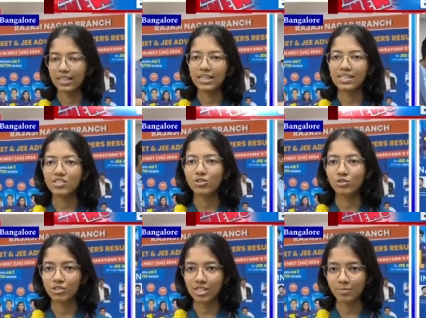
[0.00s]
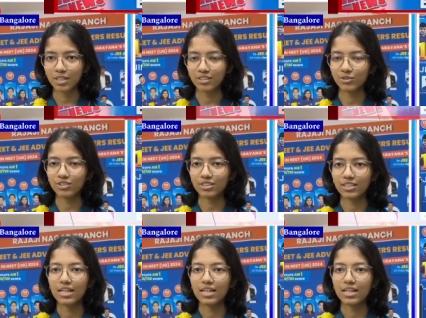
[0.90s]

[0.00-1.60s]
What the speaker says: Nanna hesaru Khushi Maganur.